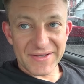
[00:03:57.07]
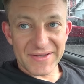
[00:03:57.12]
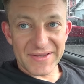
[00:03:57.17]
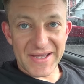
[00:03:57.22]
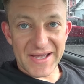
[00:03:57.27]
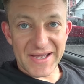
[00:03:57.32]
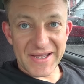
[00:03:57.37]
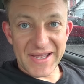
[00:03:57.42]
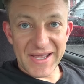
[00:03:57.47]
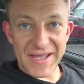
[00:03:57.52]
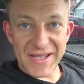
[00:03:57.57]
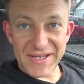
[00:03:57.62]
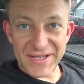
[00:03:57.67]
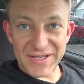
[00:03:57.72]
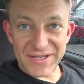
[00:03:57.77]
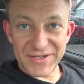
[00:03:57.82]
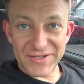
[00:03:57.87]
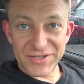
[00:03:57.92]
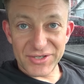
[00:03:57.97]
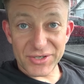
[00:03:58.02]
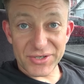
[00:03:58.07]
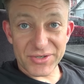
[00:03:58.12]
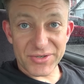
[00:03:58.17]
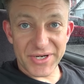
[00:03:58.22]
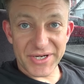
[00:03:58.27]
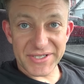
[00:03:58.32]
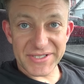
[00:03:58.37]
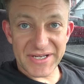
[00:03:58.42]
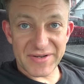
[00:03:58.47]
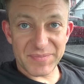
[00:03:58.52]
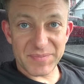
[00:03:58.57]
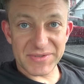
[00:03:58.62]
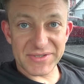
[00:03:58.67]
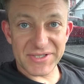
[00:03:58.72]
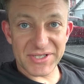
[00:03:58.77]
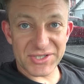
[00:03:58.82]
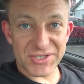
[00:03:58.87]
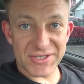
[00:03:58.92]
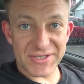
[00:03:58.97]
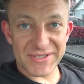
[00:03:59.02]
that, hey, your crankshaft
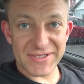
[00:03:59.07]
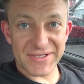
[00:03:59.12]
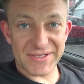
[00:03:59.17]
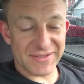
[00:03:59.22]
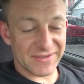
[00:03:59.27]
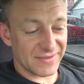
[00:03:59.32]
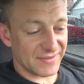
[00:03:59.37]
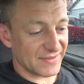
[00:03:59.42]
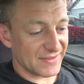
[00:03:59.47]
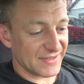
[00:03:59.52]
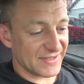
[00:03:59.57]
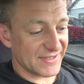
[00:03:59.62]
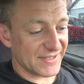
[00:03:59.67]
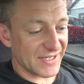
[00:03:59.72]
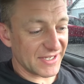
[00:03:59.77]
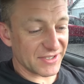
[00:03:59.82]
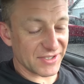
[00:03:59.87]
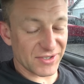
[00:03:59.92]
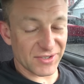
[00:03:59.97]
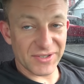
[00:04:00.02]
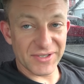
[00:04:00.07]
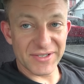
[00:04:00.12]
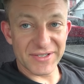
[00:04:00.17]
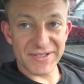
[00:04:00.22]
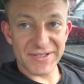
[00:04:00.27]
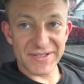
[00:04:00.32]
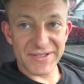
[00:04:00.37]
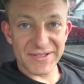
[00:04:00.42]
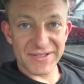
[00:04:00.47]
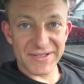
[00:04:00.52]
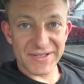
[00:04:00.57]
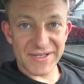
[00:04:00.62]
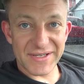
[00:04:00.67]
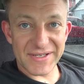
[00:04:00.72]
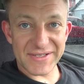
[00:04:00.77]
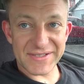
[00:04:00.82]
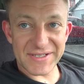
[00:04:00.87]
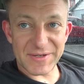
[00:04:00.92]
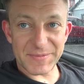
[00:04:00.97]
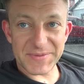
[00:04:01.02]
position signal
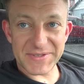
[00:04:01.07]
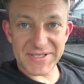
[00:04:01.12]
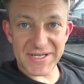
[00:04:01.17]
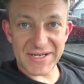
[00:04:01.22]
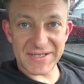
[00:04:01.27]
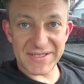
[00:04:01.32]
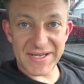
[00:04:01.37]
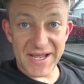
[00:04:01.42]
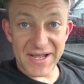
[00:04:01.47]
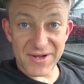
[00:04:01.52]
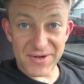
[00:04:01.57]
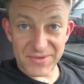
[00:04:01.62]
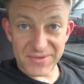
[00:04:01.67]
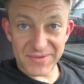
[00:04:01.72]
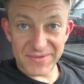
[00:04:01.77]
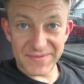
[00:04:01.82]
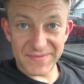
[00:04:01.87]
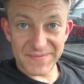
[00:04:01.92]
is upside down.